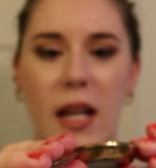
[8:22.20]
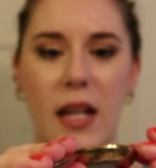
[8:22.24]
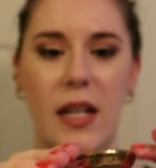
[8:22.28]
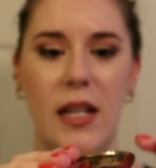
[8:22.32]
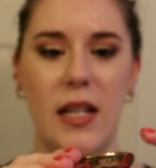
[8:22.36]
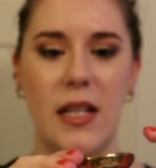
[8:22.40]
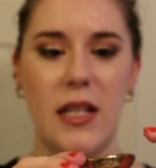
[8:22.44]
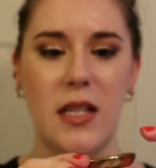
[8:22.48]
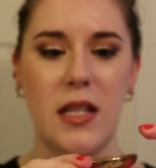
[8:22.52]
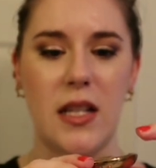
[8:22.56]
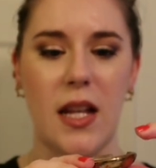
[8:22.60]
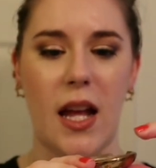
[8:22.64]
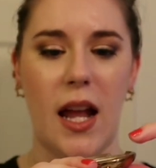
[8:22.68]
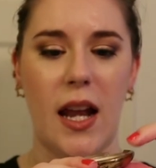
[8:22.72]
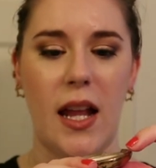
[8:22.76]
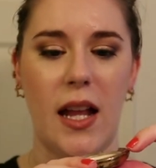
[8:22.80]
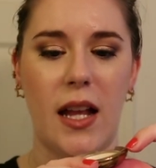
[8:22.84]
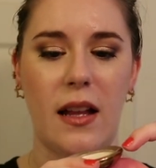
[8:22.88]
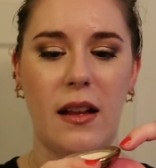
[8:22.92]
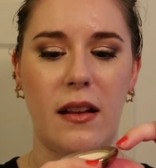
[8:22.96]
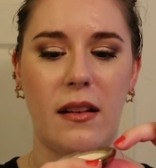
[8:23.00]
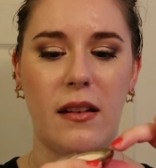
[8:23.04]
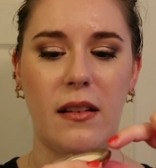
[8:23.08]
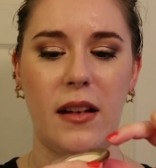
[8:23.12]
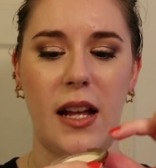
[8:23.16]
and it's
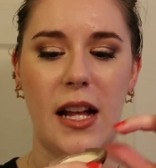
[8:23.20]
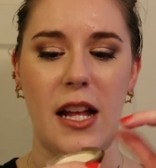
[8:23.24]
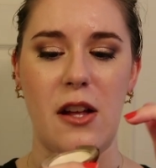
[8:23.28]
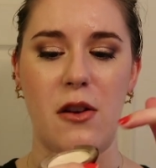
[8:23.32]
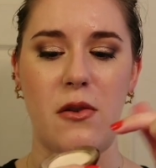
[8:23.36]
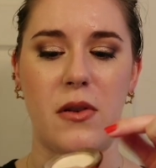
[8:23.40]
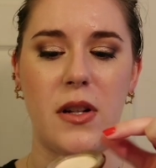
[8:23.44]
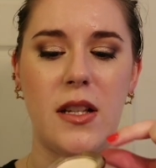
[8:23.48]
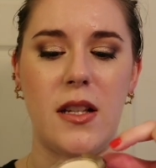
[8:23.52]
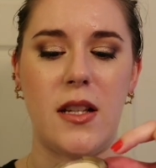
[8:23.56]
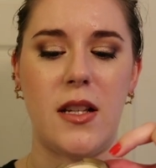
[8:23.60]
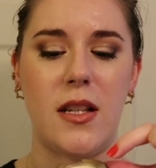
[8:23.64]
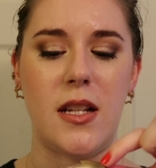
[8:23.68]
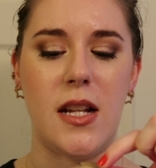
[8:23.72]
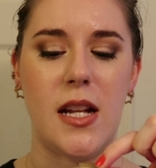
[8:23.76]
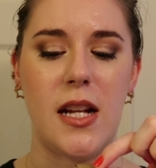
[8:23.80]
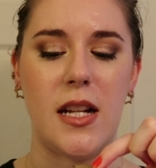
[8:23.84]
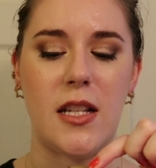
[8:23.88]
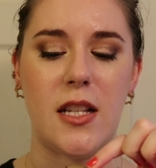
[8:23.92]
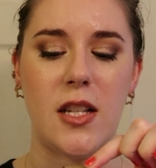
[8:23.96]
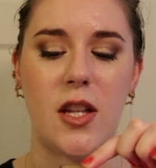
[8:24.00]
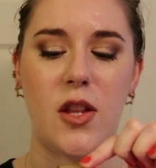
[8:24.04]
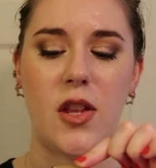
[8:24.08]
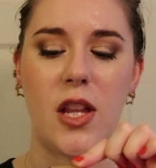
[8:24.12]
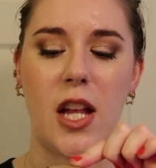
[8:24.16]
getting, like you can see
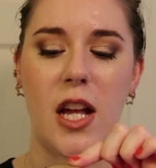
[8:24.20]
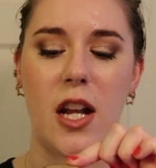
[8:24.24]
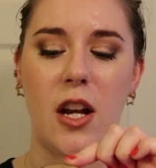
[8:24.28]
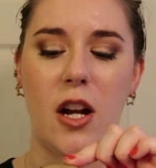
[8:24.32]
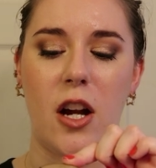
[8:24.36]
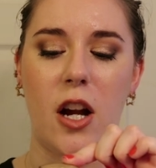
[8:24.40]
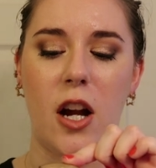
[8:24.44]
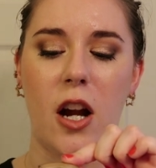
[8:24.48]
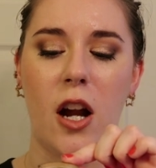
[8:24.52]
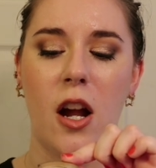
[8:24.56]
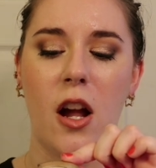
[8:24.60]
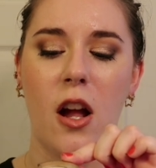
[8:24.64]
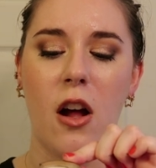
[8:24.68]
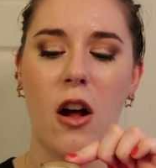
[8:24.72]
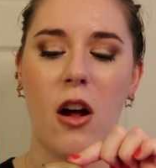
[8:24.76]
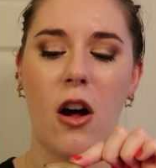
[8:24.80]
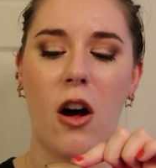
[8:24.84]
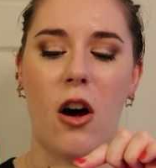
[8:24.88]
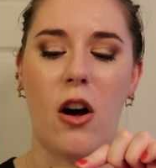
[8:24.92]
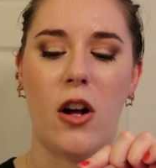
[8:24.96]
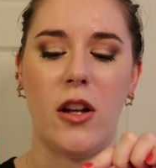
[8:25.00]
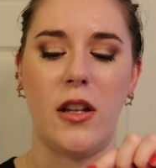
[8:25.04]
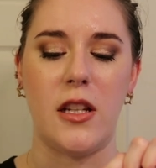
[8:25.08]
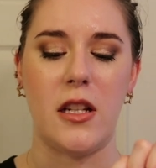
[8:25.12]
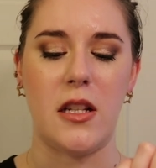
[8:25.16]
it's thinner
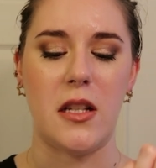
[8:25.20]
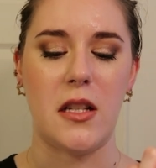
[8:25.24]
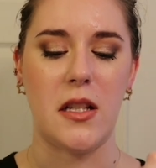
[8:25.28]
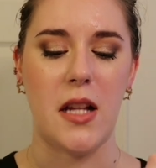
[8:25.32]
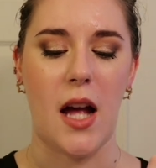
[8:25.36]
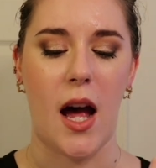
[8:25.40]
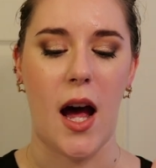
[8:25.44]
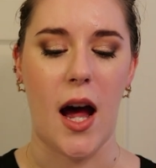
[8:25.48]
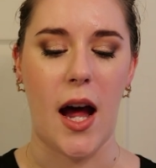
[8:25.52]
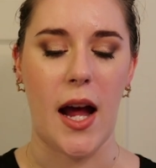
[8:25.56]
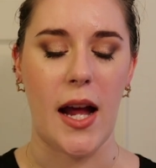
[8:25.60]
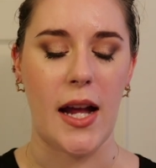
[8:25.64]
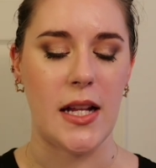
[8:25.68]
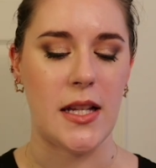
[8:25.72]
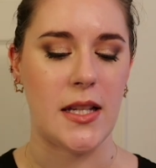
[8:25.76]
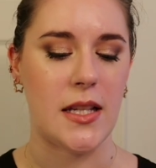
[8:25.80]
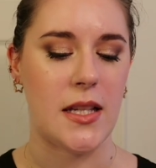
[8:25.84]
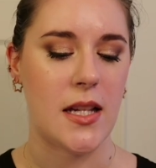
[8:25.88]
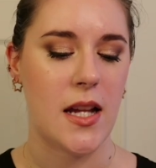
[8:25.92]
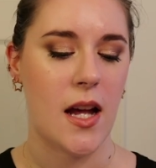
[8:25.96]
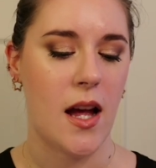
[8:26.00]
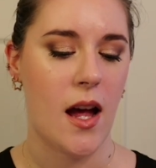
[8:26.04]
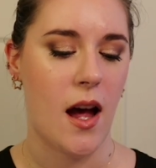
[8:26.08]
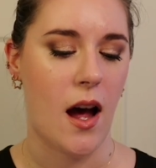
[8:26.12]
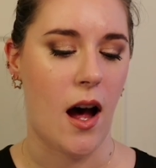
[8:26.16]
on the
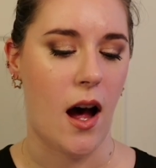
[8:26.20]
sides.